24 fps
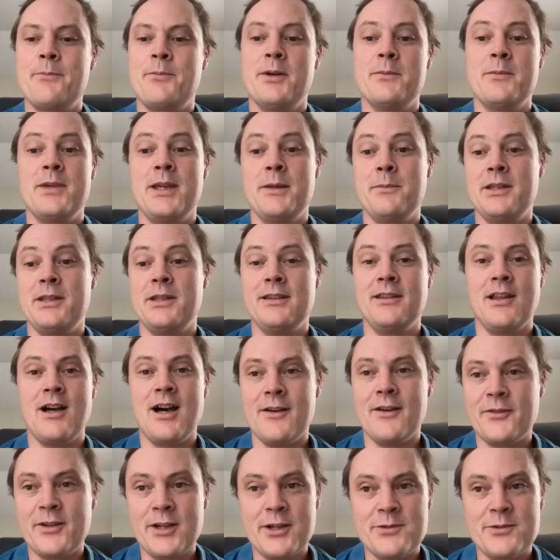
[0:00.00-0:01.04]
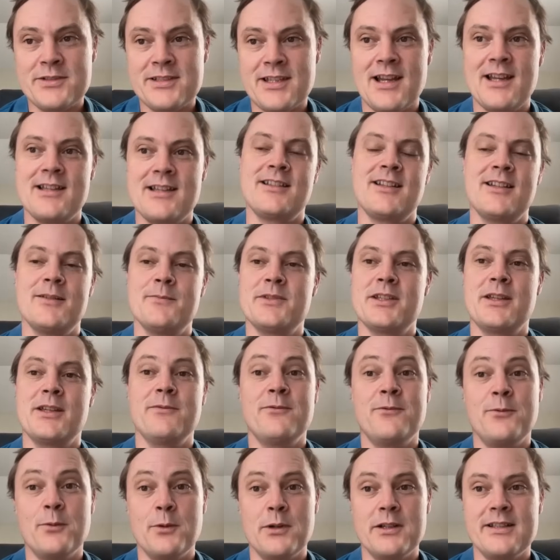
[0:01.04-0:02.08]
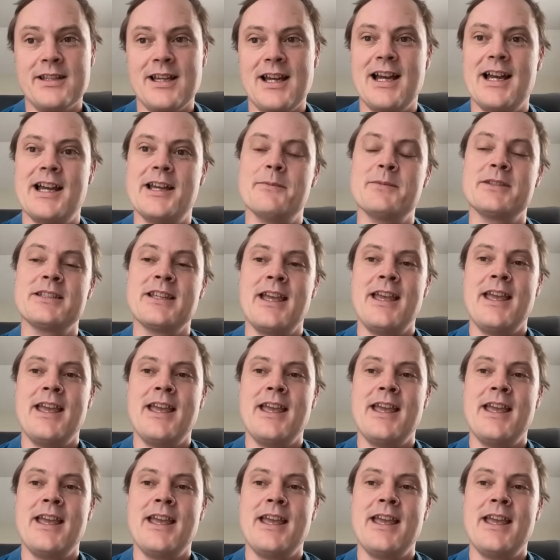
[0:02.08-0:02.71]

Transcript: but maybe law of cosines comes up four times.